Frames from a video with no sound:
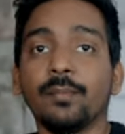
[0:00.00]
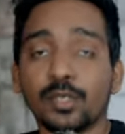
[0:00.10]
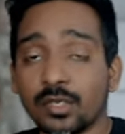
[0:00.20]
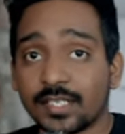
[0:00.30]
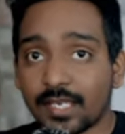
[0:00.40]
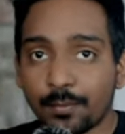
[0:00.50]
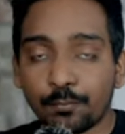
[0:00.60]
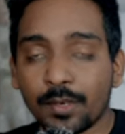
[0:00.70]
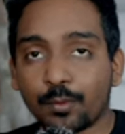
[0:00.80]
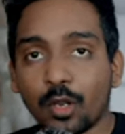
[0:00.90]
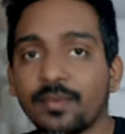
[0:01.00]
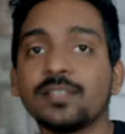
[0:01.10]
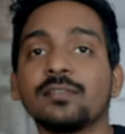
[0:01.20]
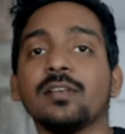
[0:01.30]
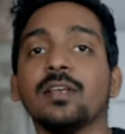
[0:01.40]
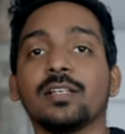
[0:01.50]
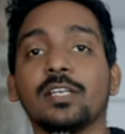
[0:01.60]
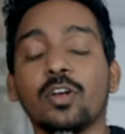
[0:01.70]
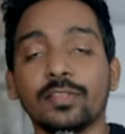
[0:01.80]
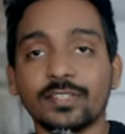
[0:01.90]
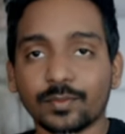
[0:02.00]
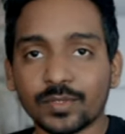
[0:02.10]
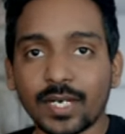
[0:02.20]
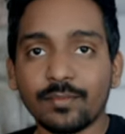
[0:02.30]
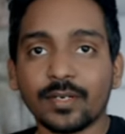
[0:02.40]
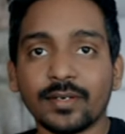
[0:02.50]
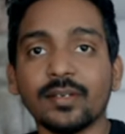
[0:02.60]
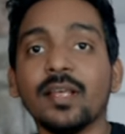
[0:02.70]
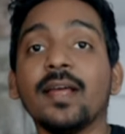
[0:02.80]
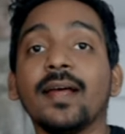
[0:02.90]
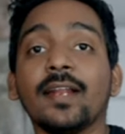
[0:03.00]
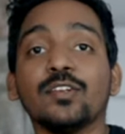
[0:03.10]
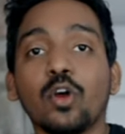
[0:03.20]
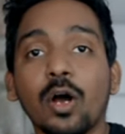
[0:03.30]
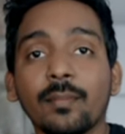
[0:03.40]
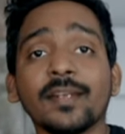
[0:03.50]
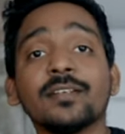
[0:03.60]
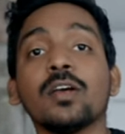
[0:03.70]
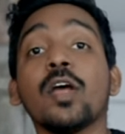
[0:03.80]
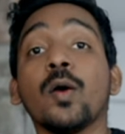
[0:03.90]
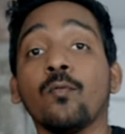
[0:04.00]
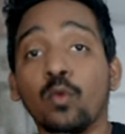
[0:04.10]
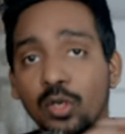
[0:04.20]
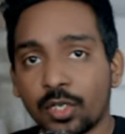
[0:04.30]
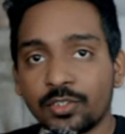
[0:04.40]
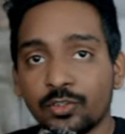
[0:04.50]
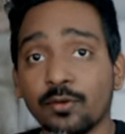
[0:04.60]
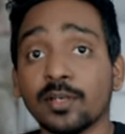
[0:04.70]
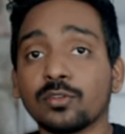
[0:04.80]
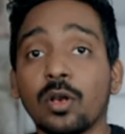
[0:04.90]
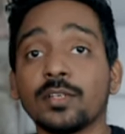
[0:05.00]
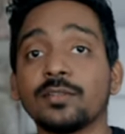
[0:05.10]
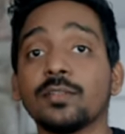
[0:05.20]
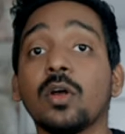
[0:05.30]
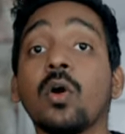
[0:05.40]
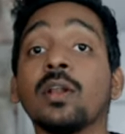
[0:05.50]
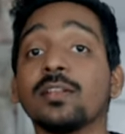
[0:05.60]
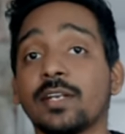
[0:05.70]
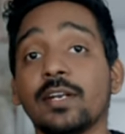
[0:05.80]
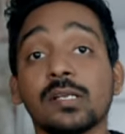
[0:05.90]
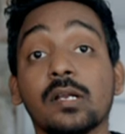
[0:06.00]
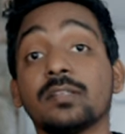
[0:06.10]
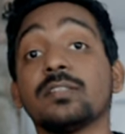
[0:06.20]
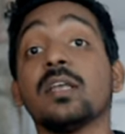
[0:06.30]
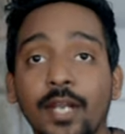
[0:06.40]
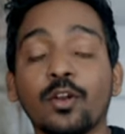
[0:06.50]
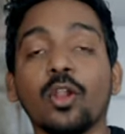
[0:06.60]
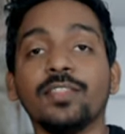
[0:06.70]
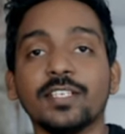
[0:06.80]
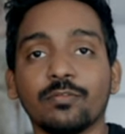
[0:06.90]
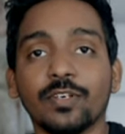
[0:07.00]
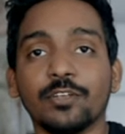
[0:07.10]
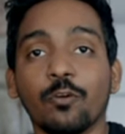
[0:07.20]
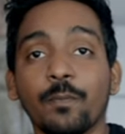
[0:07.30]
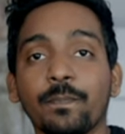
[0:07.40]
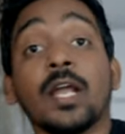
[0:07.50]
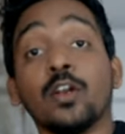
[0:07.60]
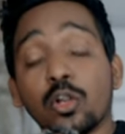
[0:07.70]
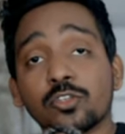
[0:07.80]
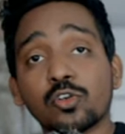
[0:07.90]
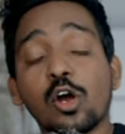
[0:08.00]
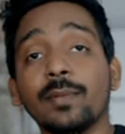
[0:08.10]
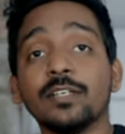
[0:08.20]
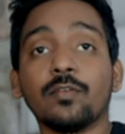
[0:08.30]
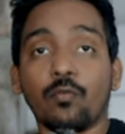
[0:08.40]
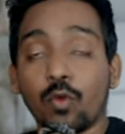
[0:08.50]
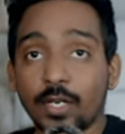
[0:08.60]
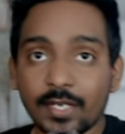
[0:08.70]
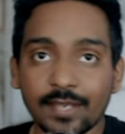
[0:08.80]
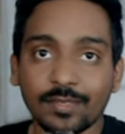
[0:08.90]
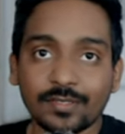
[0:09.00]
Because I kept my promise, click on the subscribe button and comment what are your thoughts on credit cards and on this video. And also comment what did I